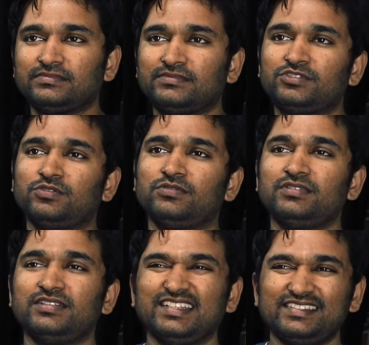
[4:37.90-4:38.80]
So
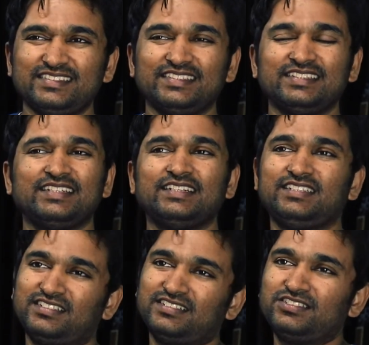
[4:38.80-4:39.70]
this
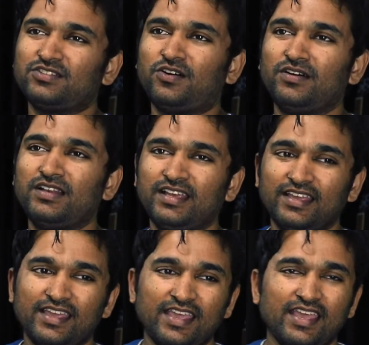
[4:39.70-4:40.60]
turns on,
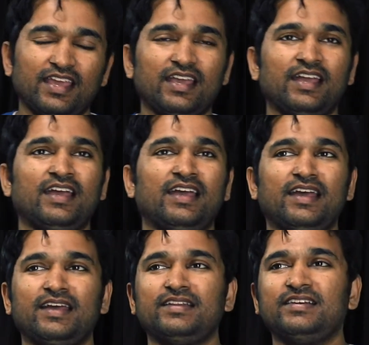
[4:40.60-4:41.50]

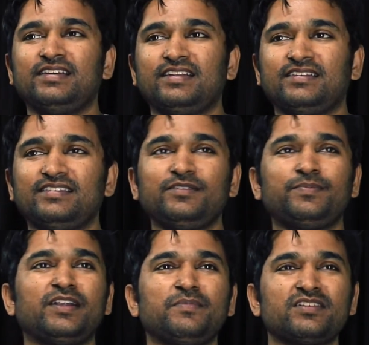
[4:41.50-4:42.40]
and this is
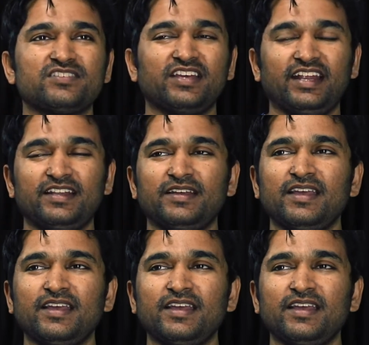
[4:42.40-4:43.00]
pretty much it.